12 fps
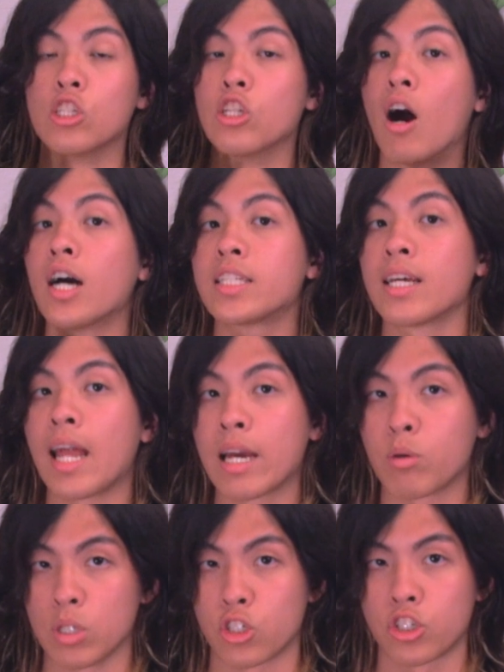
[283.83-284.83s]
not a
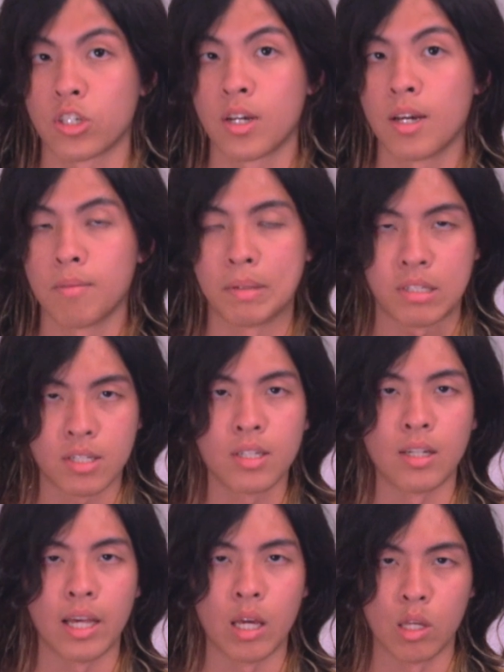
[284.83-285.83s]
language, but
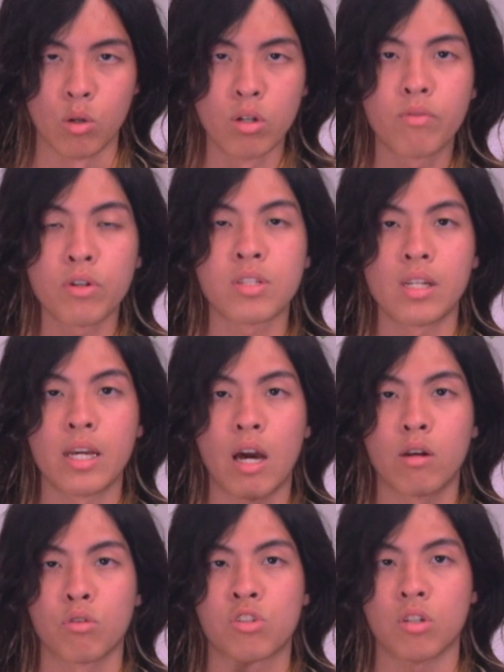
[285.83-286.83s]
still a universally
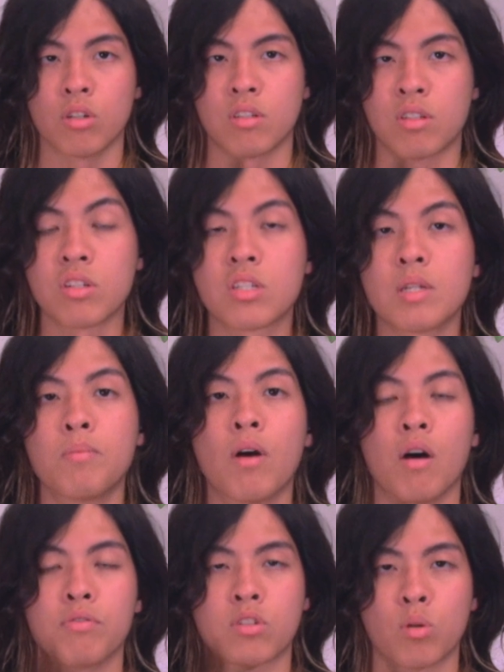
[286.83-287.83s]
understood system
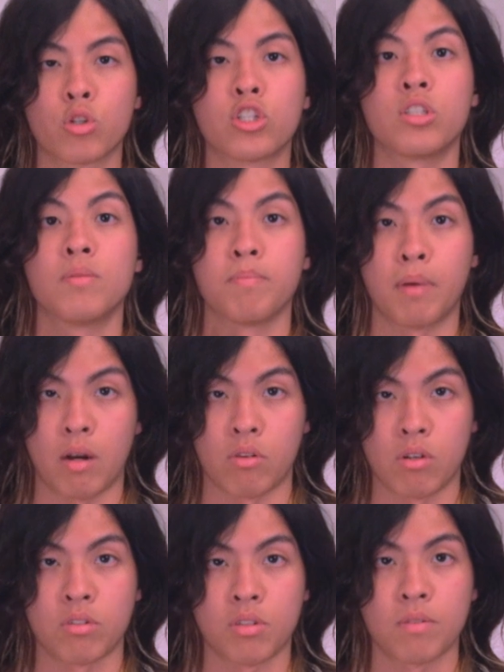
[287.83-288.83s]
of social
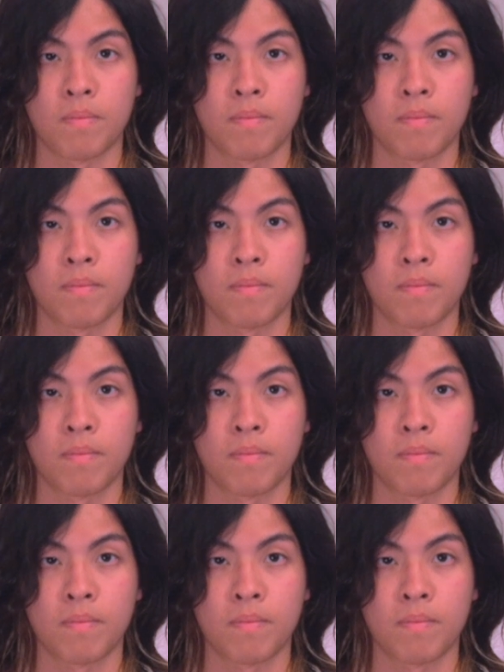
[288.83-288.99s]
barriers.